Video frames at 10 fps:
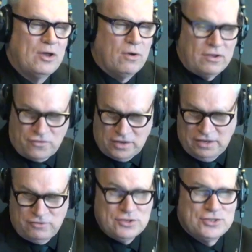quite
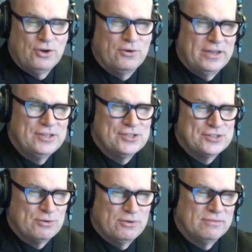funny if you saw it and
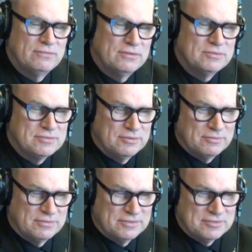just thought, it's
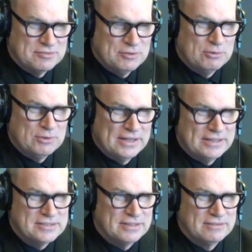not all that,
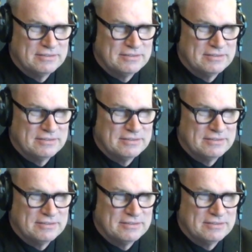is it?